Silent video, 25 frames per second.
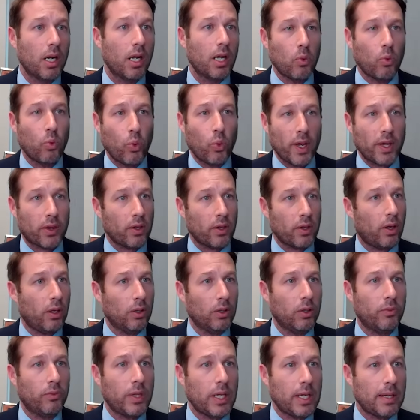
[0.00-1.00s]
with
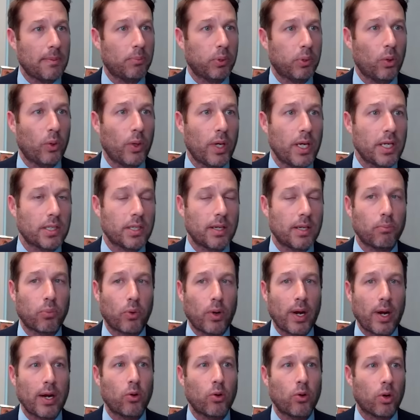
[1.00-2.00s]
all of the employees at
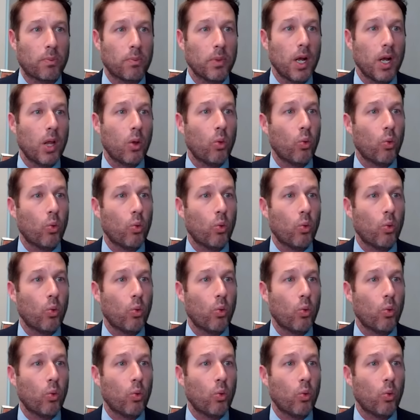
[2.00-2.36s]
Corp